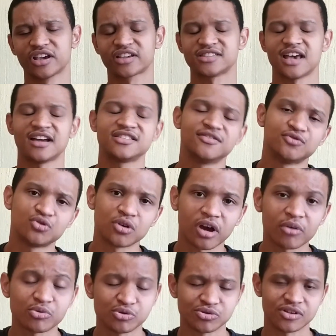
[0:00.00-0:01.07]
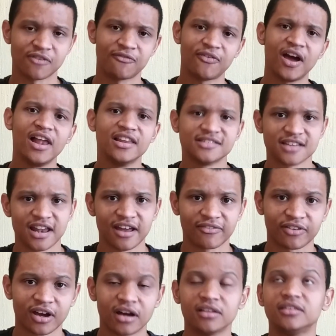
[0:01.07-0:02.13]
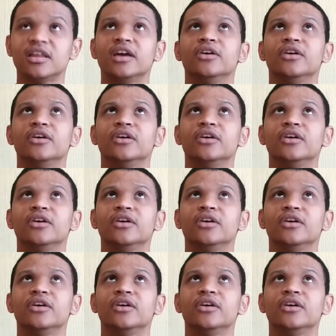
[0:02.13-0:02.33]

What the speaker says: Series Active Tourer, which was a fail in South Africa,